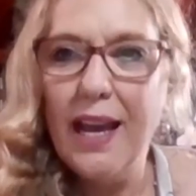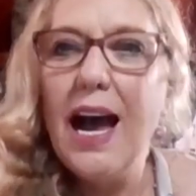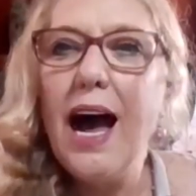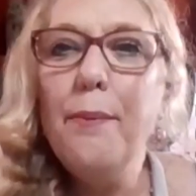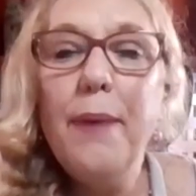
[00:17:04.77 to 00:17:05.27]

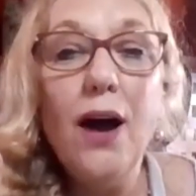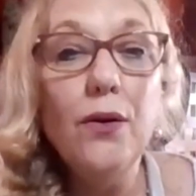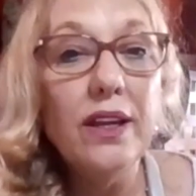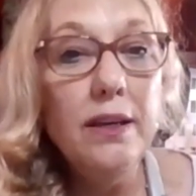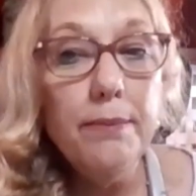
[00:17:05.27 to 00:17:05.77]

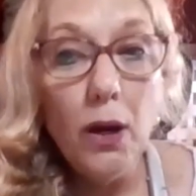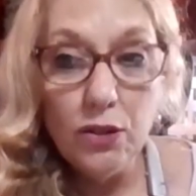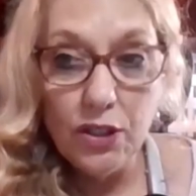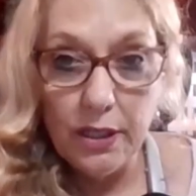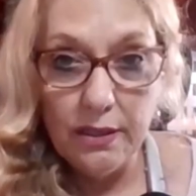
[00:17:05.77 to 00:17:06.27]
about
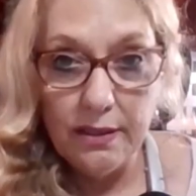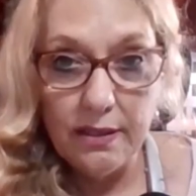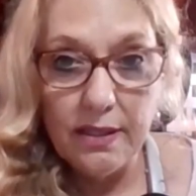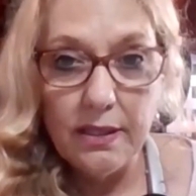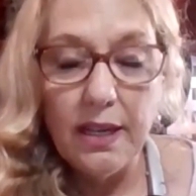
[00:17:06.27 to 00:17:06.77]

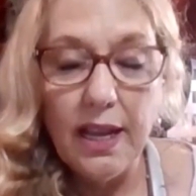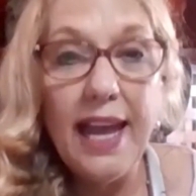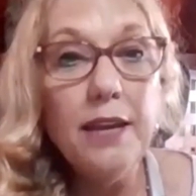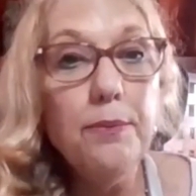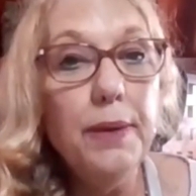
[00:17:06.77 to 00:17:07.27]
emotions
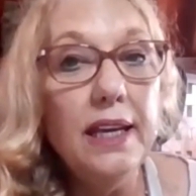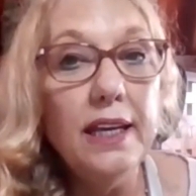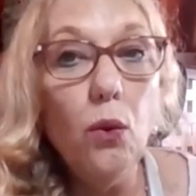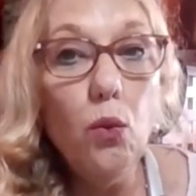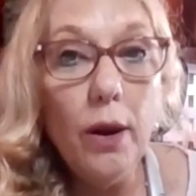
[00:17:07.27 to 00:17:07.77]
and being
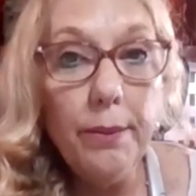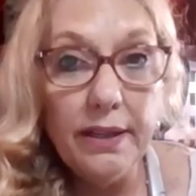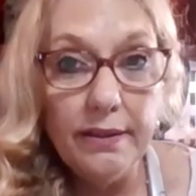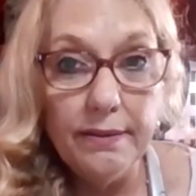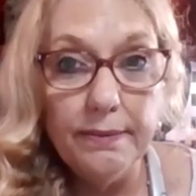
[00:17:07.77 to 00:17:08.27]
a
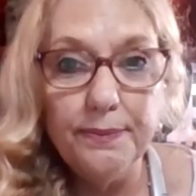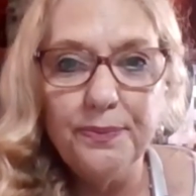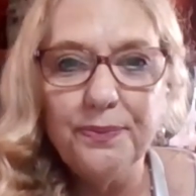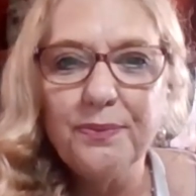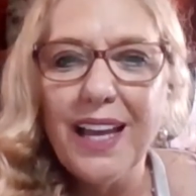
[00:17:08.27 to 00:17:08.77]
woman.
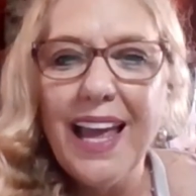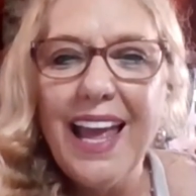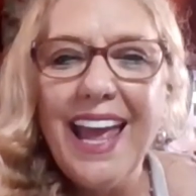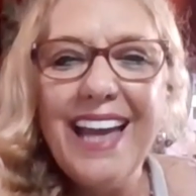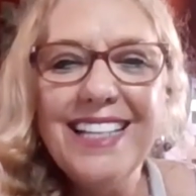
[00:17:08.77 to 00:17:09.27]

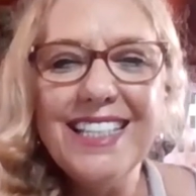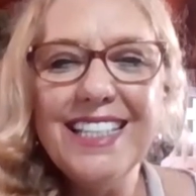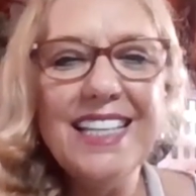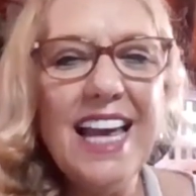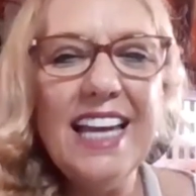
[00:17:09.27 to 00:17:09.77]
And she
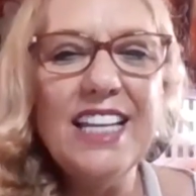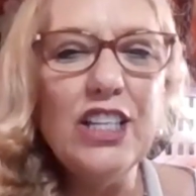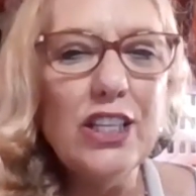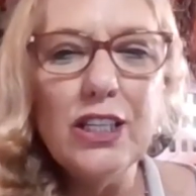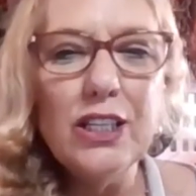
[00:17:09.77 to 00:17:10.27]
said,
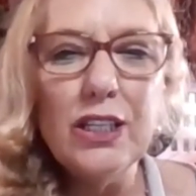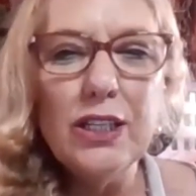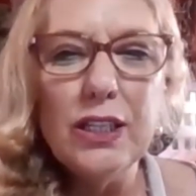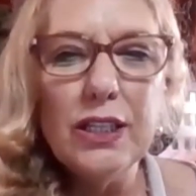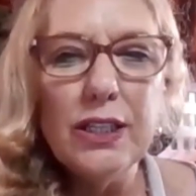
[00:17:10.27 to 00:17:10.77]

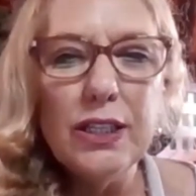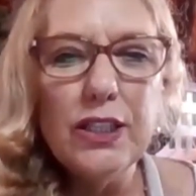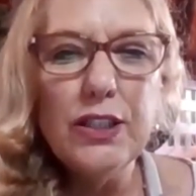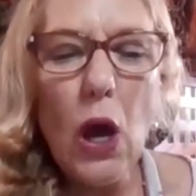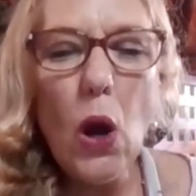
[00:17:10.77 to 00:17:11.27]

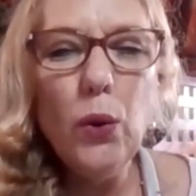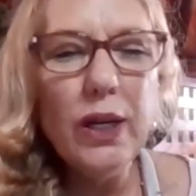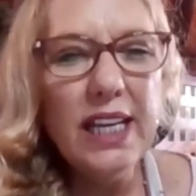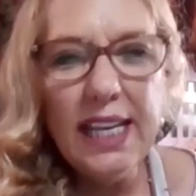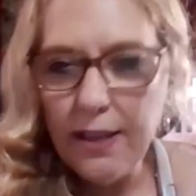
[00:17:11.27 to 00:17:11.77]

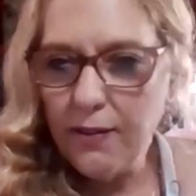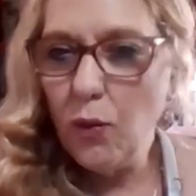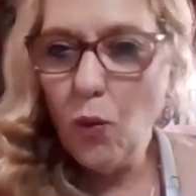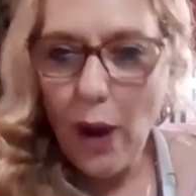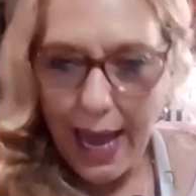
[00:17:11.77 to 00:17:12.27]
don't give
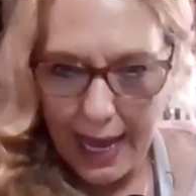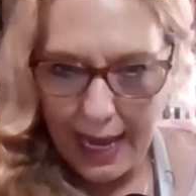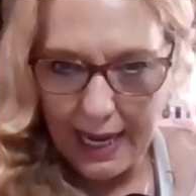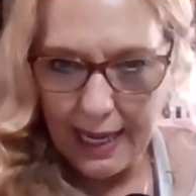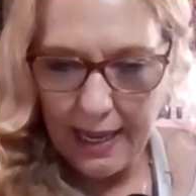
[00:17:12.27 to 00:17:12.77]

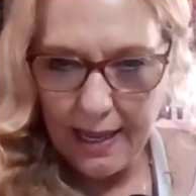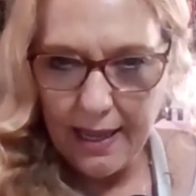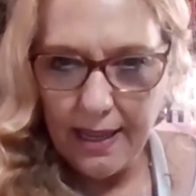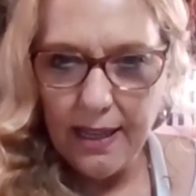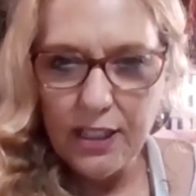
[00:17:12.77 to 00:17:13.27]
way
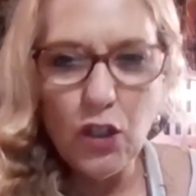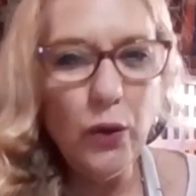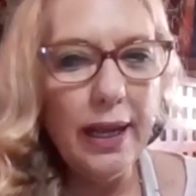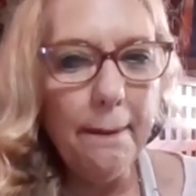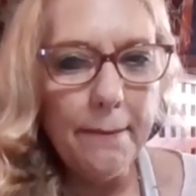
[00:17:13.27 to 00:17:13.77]
to
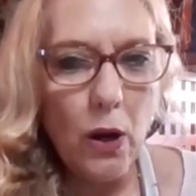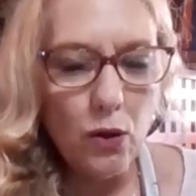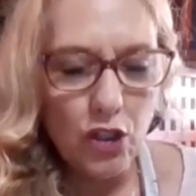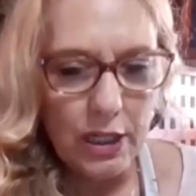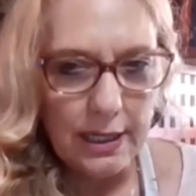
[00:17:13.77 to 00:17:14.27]

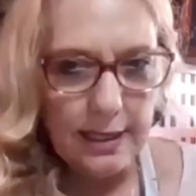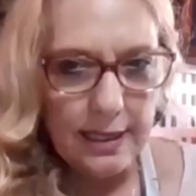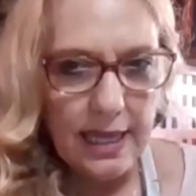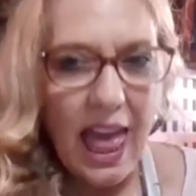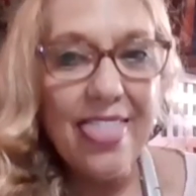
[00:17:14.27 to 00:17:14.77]

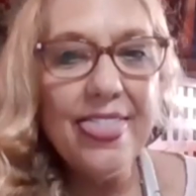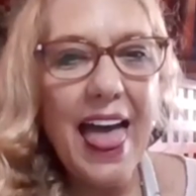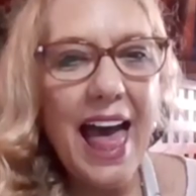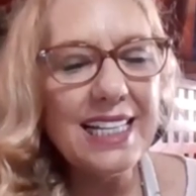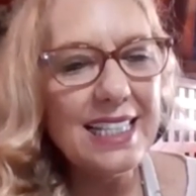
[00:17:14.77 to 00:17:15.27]
emotions
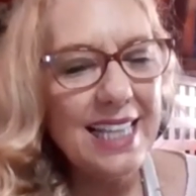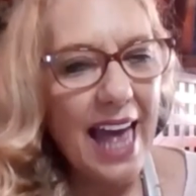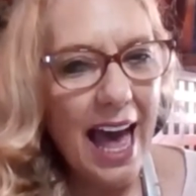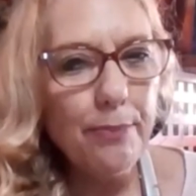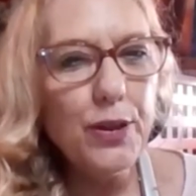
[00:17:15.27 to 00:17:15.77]
that
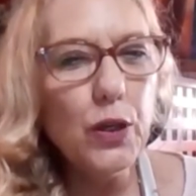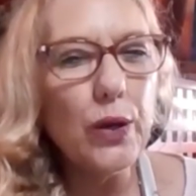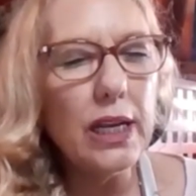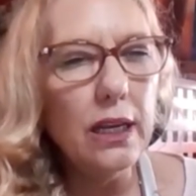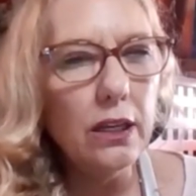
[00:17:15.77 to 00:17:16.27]
zap your
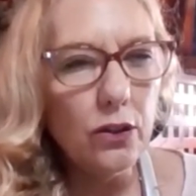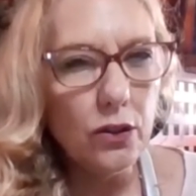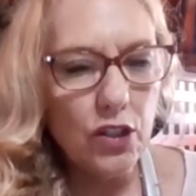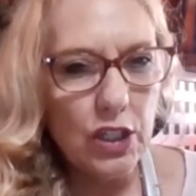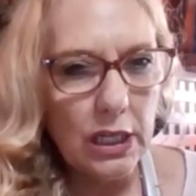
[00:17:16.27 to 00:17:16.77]

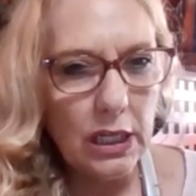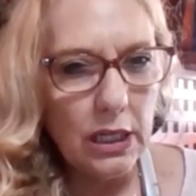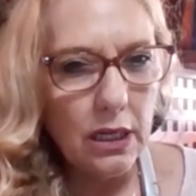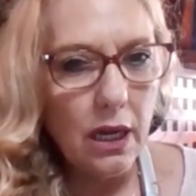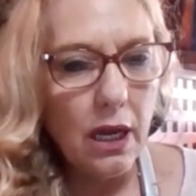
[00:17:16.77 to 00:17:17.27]
energy,
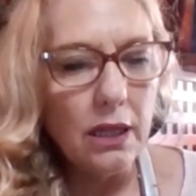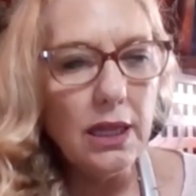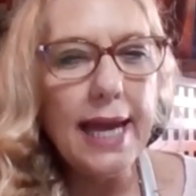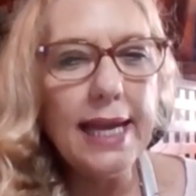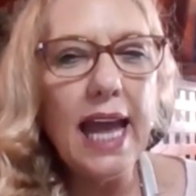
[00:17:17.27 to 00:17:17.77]

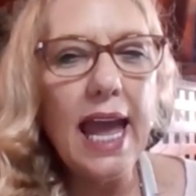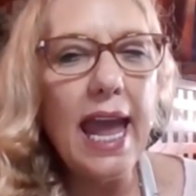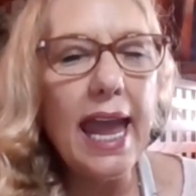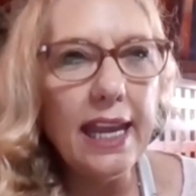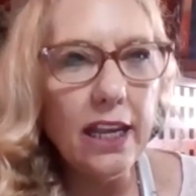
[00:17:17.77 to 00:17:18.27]
like
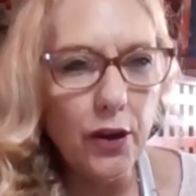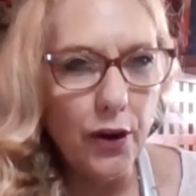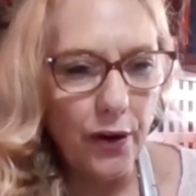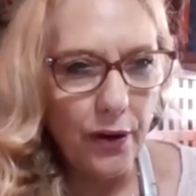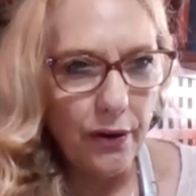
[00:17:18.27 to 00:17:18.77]

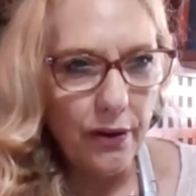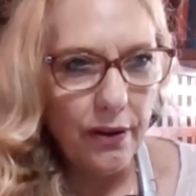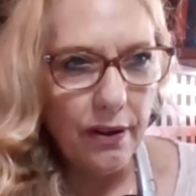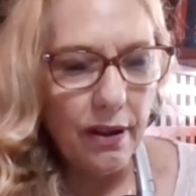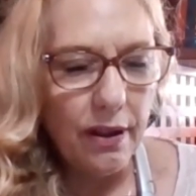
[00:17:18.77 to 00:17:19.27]
anger.
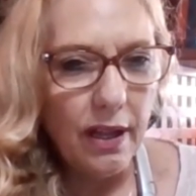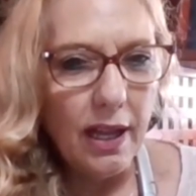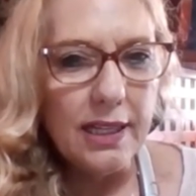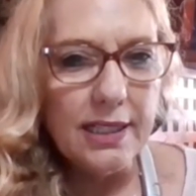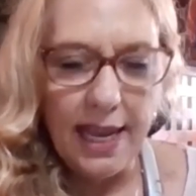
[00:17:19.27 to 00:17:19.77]

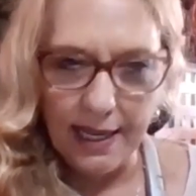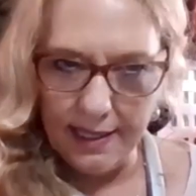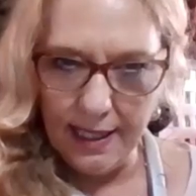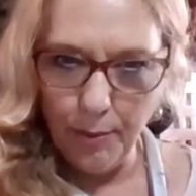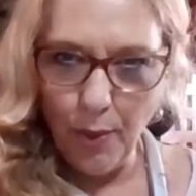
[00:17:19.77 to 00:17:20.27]
Take a
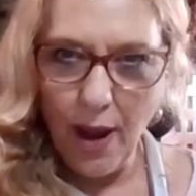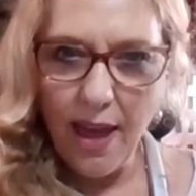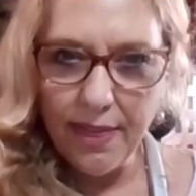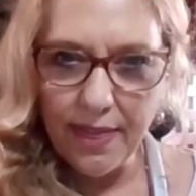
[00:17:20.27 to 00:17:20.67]
deep breath